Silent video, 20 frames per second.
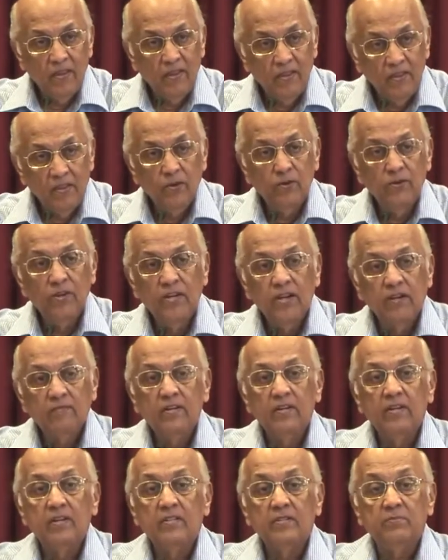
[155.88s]
that the old
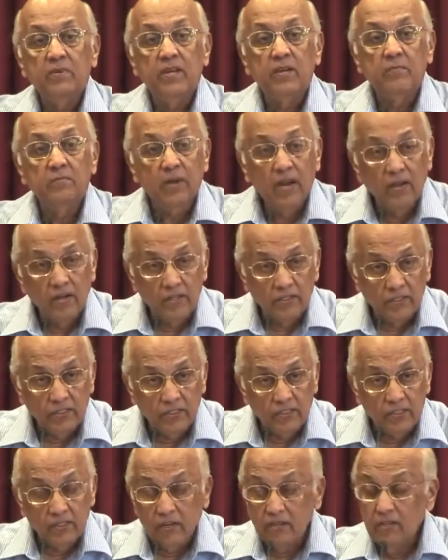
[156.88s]
covenant has been
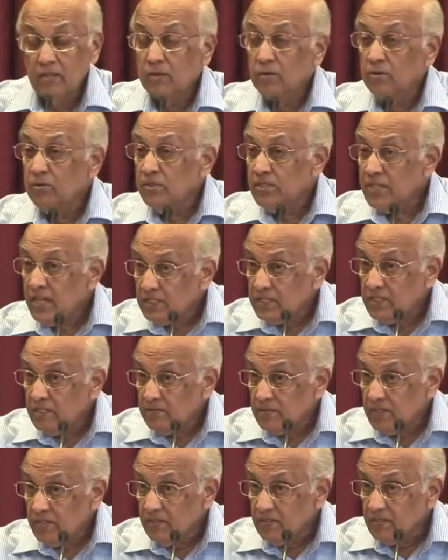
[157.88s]
abolished. Not the Old
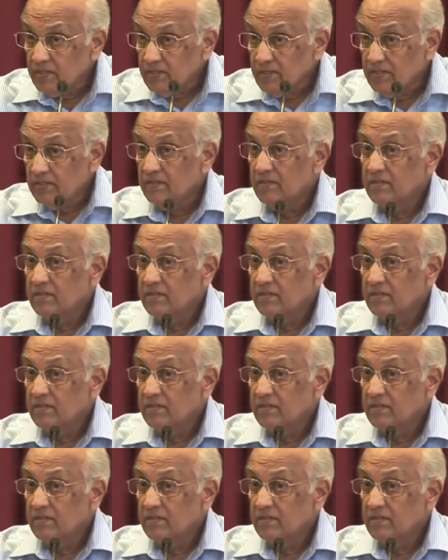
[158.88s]
Testament,